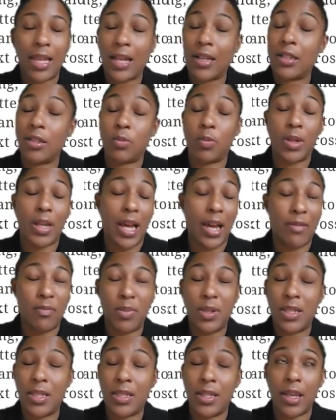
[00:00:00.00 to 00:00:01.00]
That is what
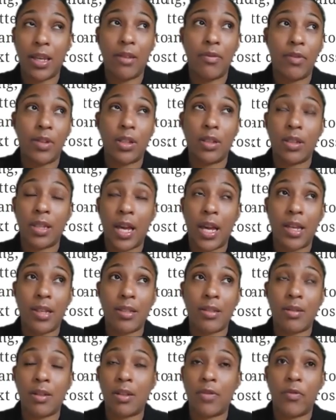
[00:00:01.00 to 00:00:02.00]
I've been saying for
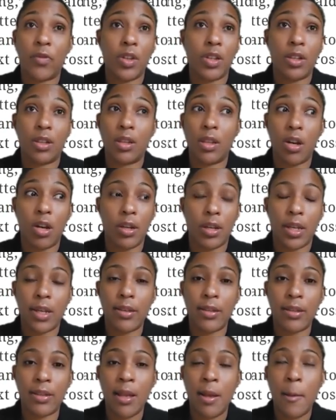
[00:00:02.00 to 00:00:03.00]
the
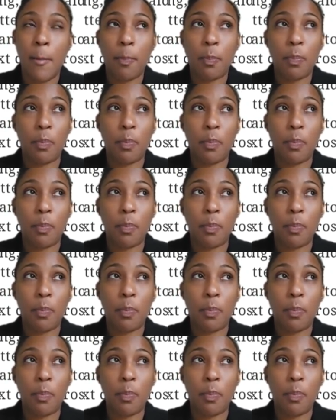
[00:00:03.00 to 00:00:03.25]
longest.